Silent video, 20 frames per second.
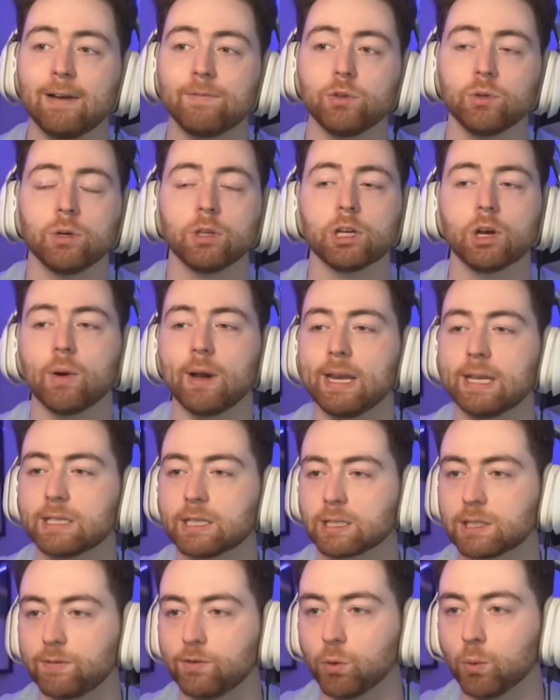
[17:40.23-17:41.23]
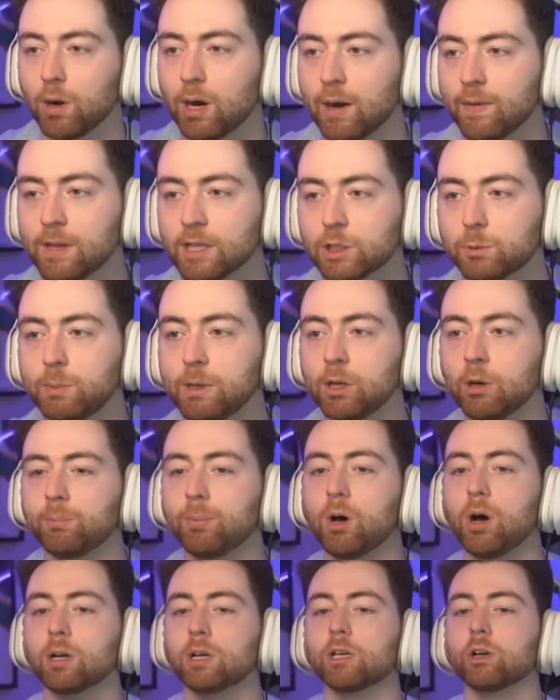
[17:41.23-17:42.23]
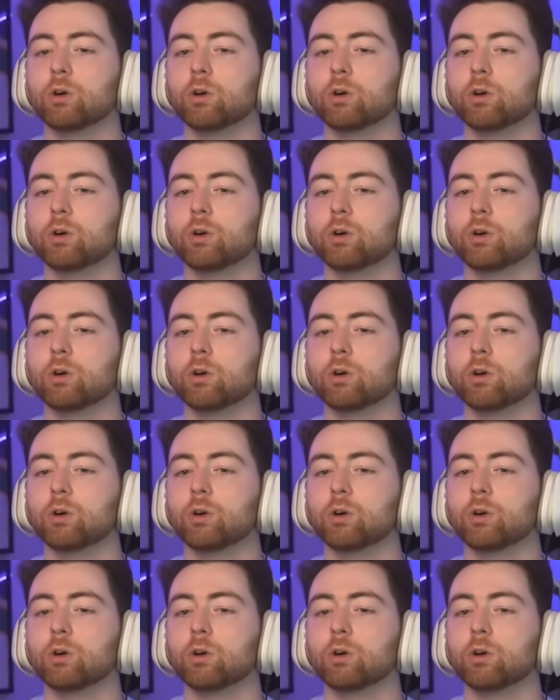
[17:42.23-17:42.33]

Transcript: You could go 86 if you want. And then speed of ball can go to